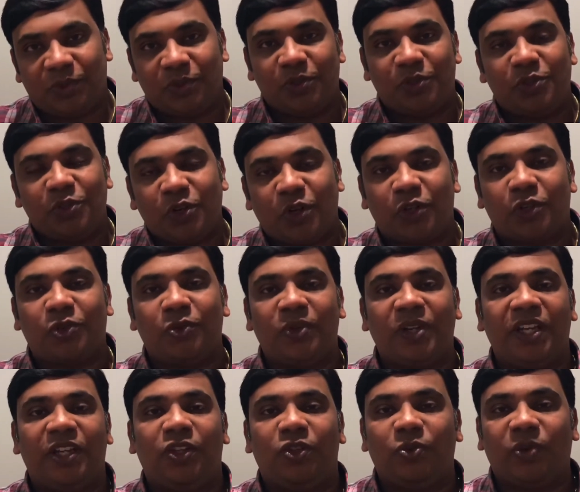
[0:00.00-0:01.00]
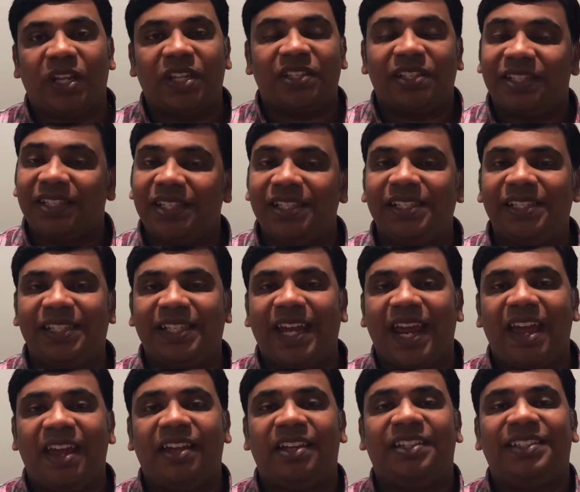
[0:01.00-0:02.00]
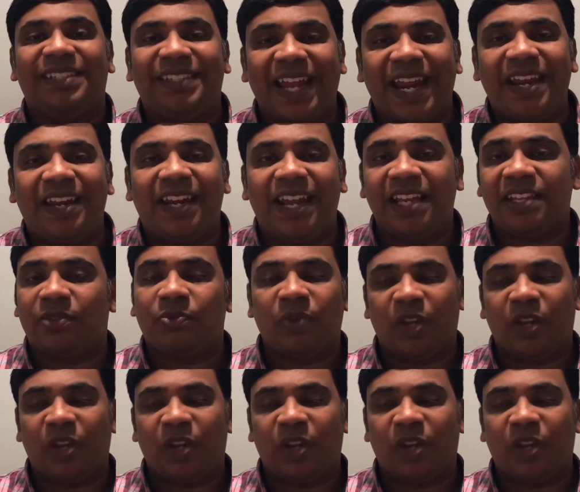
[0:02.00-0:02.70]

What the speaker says: Not truly, you can still stay 10 days.